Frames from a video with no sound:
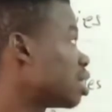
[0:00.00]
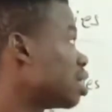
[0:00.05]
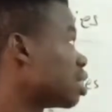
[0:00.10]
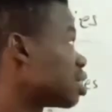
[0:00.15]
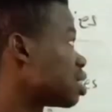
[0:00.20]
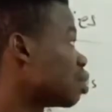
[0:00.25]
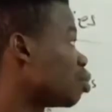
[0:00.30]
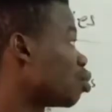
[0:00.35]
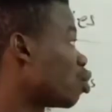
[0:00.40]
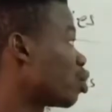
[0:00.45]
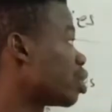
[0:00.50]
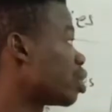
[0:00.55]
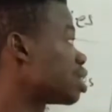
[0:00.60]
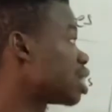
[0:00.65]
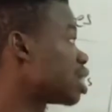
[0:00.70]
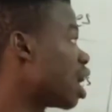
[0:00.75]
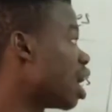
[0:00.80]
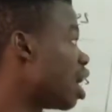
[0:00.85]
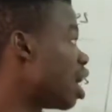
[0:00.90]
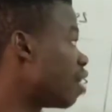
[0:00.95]
The symbol
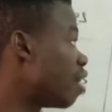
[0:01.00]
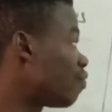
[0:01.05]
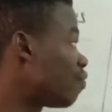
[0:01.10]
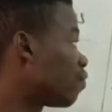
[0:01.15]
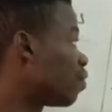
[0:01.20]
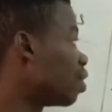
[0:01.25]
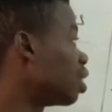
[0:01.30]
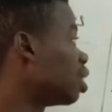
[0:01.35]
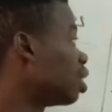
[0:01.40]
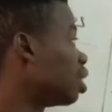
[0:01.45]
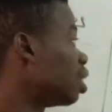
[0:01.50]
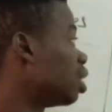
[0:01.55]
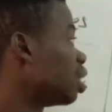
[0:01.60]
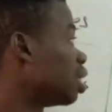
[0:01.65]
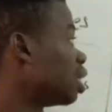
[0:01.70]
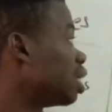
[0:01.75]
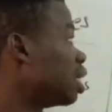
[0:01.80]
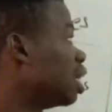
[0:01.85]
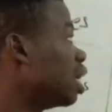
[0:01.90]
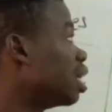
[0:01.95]
is F.
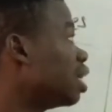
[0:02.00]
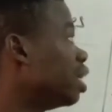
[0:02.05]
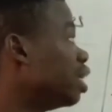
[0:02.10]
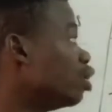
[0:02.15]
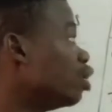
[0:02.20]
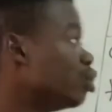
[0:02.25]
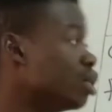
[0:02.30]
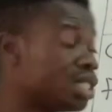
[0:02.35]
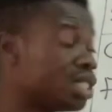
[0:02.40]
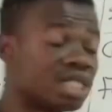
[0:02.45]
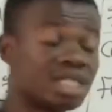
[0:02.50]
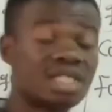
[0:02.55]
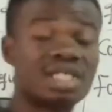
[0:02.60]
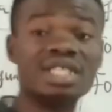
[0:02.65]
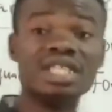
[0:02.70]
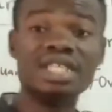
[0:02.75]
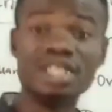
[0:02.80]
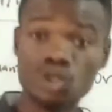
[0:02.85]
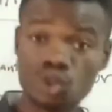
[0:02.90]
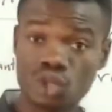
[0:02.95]
Then the unit
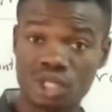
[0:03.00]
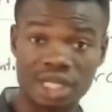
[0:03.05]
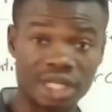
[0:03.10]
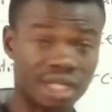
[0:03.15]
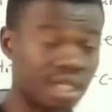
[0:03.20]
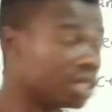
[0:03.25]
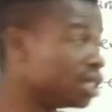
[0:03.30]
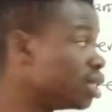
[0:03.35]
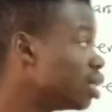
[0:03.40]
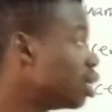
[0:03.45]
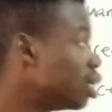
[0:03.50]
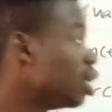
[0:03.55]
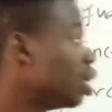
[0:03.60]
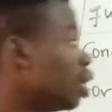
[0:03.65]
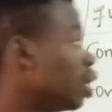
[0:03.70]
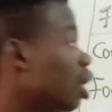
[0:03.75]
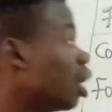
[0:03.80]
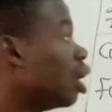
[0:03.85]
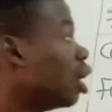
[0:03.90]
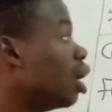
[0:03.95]
is Newton.
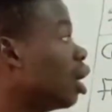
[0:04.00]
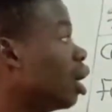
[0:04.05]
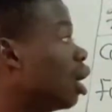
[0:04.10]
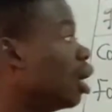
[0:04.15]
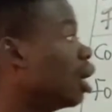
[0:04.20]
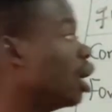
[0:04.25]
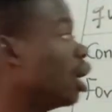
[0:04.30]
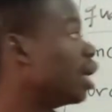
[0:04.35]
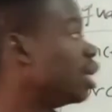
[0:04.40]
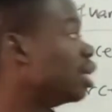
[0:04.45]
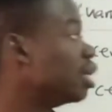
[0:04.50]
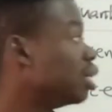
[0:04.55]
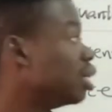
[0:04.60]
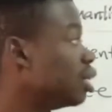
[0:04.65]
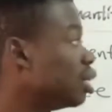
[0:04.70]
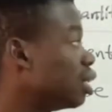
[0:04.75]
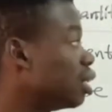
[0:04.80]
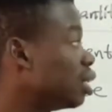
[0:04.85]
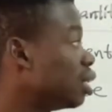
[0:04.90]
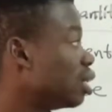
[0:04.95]
And
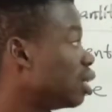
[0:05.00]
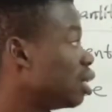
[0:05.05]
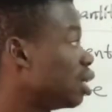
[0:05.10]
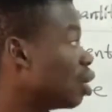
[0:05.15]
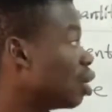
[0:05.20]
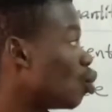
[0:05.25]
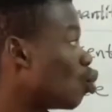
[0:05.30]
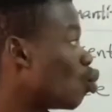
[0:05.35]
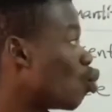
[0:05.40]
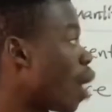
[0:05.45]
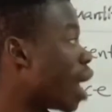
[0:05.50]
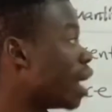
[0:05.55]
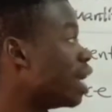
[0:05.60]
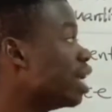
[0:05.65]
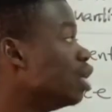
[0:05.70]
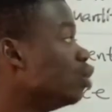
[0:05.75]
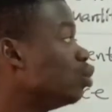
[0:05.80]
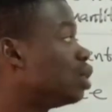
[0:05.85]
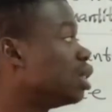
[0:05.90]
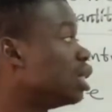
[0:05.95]

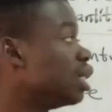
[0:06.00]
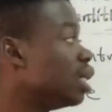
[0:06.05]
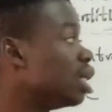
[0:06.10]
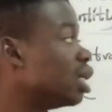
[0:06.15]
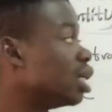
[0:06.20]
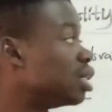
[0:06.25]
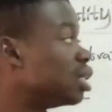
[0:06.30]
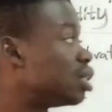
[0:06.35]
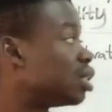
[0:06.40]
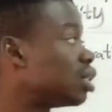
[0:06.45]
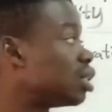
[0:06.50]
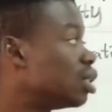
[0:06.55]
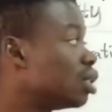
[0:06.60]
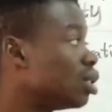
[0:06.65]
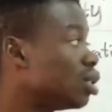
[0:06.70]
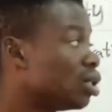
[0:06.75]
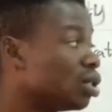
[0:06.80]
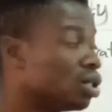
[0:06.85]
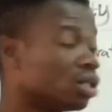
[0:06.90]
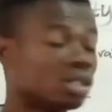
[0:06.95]
1 Newton is
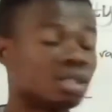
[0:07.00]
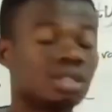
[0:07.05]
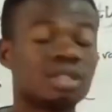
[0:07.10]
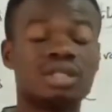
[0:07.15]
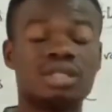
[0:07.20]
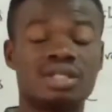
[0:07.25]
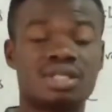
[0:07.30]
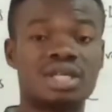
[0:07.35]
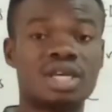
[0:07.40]
the